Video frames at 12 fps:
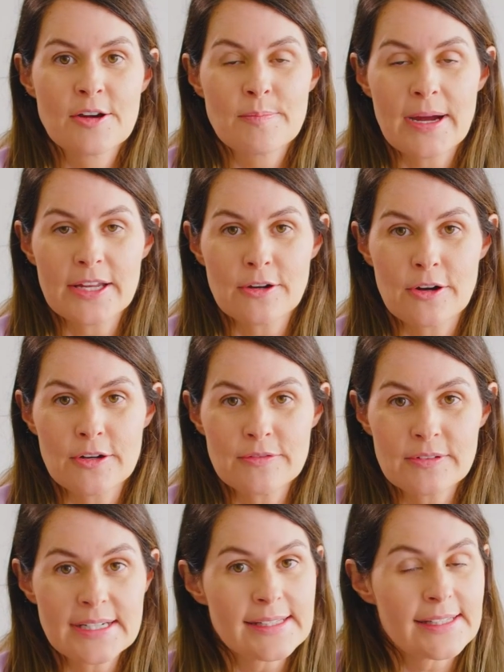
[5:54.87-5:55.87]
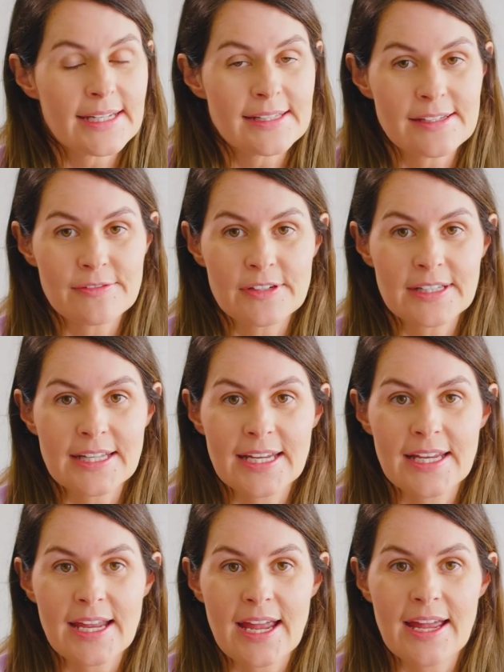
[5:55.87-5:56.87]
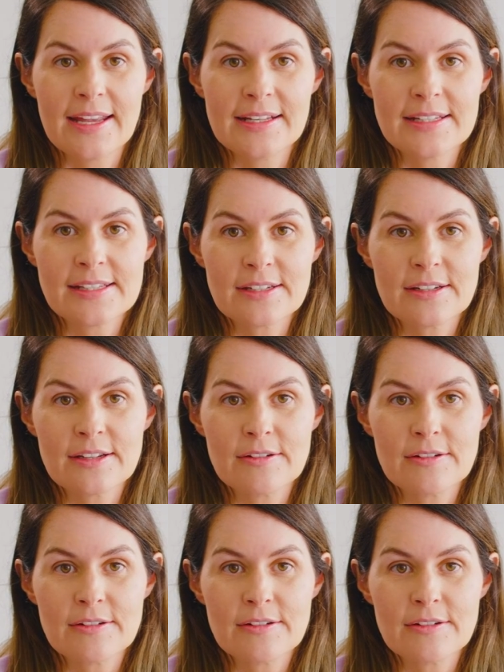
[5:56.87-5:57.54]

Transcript: But your ovaries think differently, and